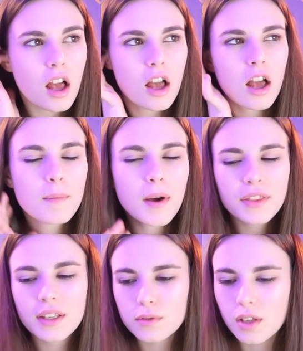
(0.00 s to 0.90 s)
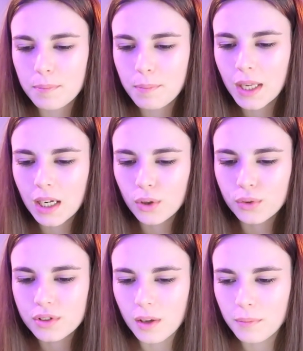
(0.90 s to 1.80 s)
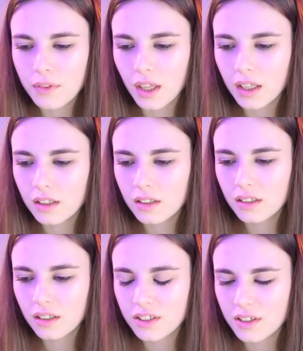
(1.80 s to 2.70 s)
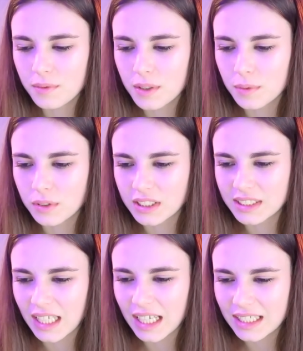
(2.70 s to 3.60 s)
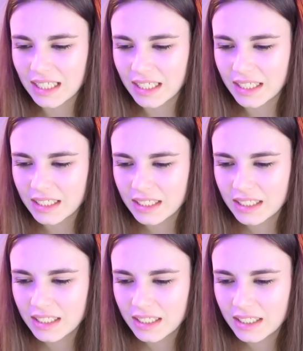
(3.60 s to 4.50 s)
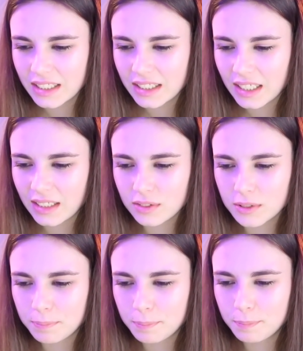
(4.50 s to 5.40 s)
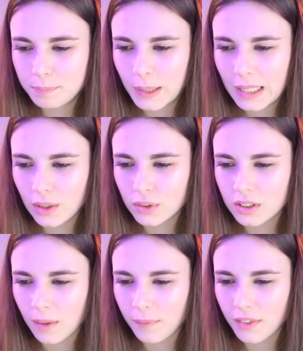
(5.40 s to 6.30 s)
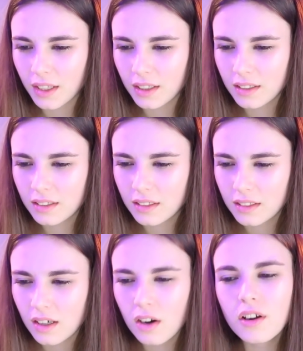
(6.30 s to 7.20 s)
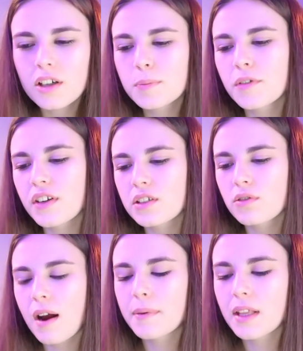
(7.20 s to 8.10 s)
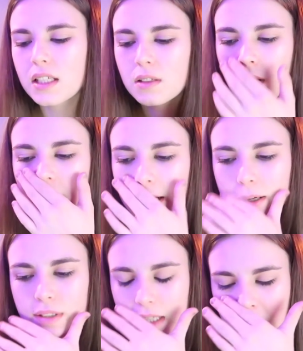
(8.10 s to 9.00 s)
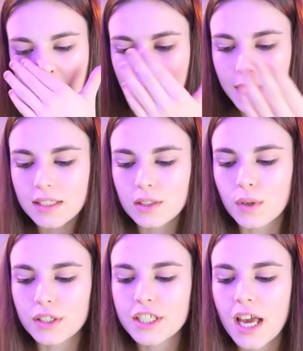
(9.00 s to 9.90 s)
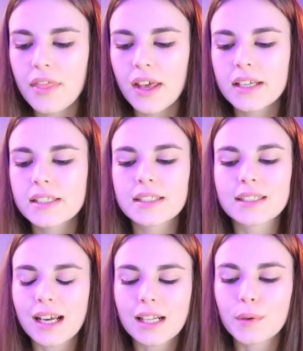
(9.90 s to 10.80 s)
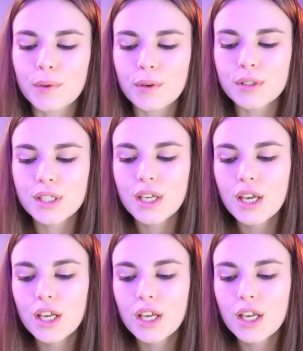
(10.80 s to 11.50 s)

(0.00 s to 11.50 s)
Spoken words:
I think it was, like, Pillow something. I don't know what it was exactly. It was Pillow something. Oh, no, it was Professional Rapper, that's the one, and it was the animated one. Yeah, that is exactly what it was.